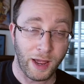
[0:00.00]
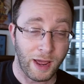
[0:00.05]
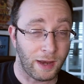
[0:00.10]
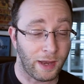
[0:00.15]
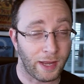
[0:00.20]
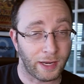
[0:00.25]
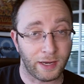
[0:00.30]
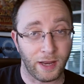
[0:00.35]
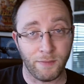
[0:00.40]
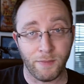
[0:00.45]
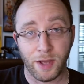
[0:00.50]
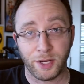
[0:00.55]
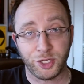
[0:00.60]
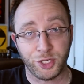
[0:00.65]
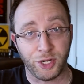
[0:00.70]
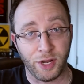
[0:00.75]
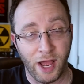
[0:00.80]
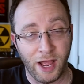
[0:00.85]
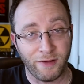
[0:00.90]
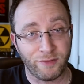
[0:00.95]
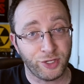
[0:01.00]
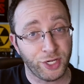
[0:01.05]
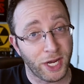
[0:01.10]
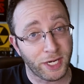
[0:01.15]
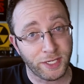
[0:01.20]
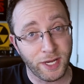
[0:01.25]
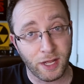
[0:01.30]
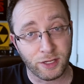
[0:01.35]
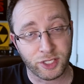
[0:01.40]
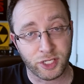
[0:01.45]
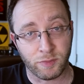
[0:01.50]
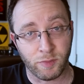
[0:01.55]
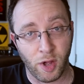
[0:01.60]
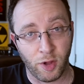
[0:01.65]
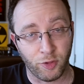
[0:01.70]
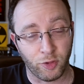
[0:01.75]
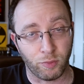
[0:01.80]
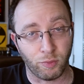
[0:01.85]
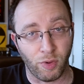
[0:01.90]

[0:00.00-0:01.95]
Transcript: And like I mentioned, I've checked out some other